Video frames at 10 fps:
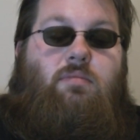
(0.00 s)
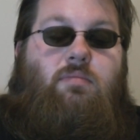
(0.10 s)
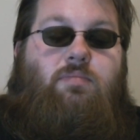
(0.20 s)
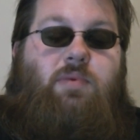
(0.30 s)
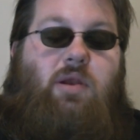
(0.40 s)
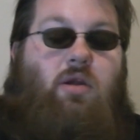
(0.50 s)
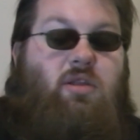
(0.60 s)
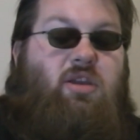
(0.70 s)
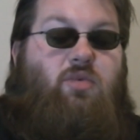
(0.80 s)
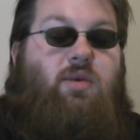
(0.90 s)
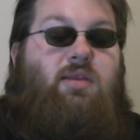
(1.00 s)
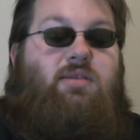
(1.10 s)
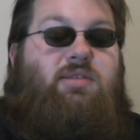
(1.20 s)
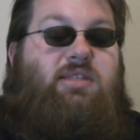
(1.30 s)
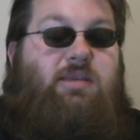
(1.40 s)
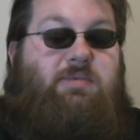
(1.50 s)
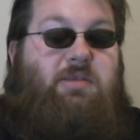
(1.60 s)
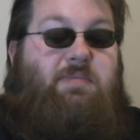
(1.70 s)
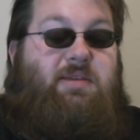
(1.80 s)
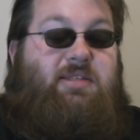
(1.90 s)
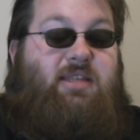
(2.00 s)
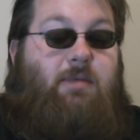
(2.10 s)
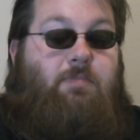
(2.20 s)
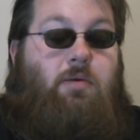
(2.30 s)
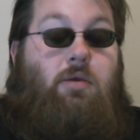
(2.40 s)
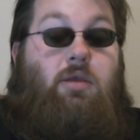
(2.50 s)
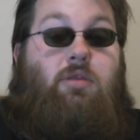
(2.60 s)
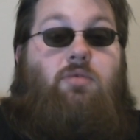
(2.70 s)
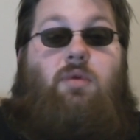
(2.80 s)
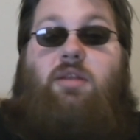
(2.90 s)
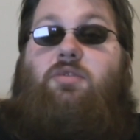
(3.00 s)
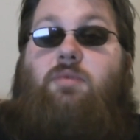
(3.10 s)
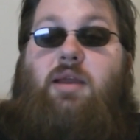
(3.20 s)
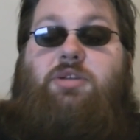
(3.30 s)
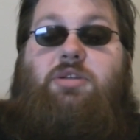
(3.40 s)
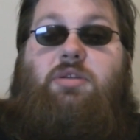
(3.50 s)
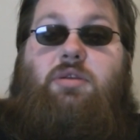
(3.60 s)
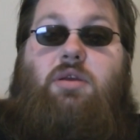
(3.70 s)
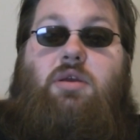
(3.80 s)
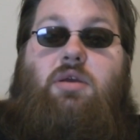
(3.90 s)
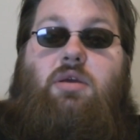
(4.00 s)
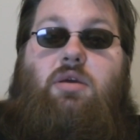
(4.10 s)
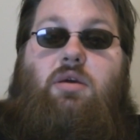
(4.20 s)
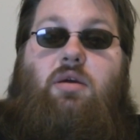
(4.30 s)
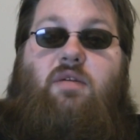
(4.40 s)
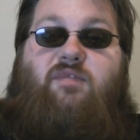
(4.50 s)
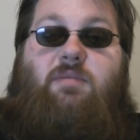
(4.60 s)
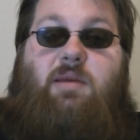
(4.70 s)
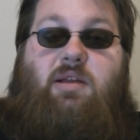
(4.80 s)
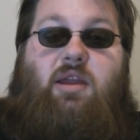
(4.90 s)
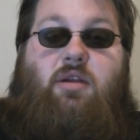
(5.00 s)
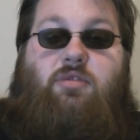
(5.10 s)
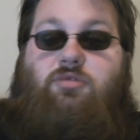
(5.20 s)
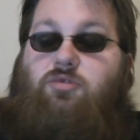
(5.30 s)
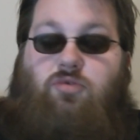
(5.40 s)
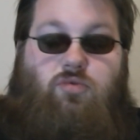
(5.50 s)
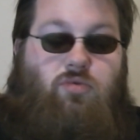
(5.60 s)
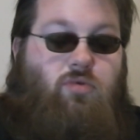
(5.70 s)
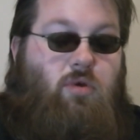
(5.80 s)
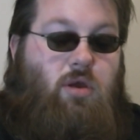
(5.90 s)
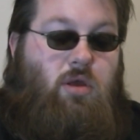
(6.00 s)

But Harley Quinn seems to be a step in the right direction. A female character who,